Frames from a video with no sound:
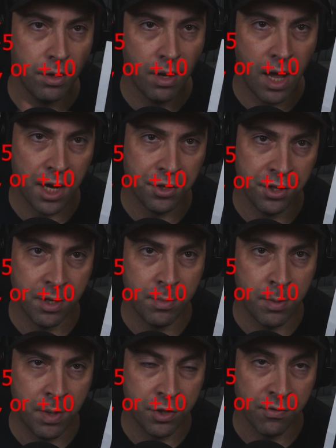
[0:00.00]
Actually send me
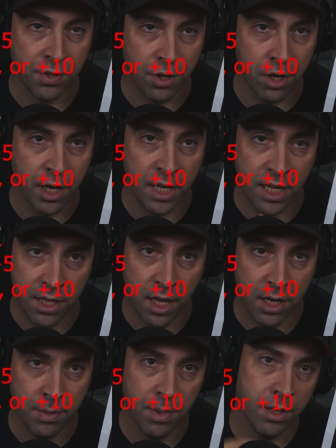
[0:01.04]
a picture of the target in that
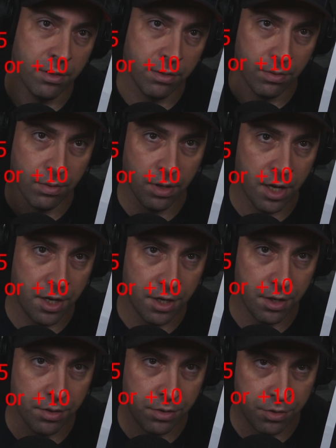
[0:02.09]
email.
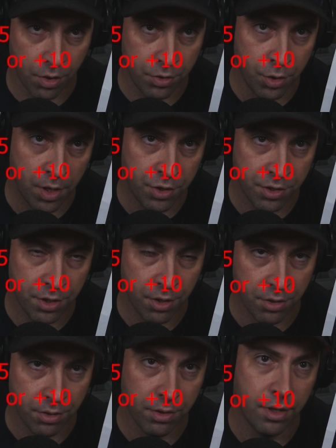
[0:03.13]
So 2 entries
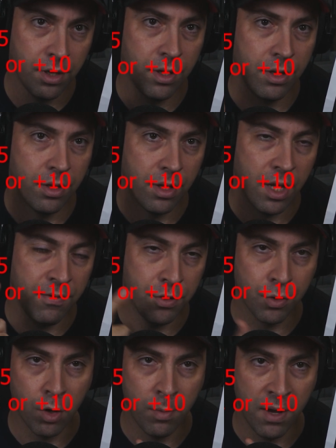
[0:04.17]
total. If you
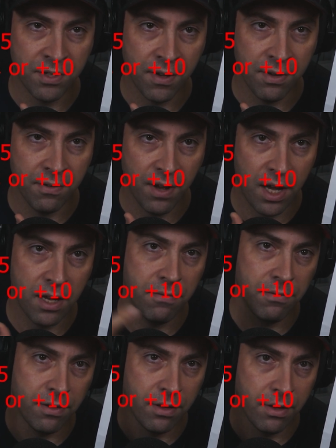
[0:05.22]
score above
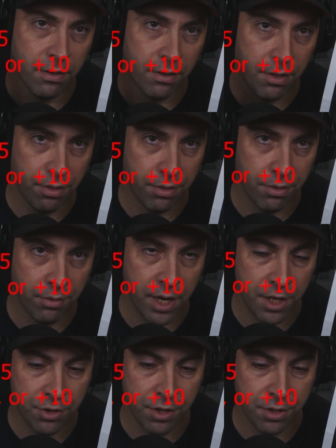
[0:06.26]
75, 3
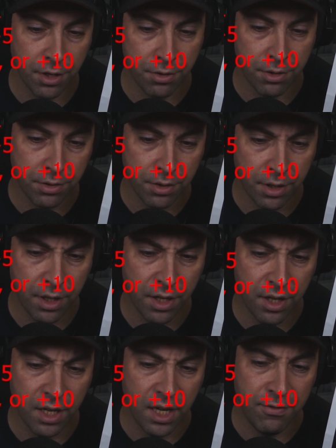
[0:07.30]
entries total.
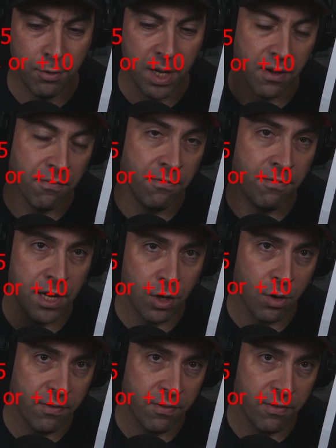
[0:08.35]
If you make a video of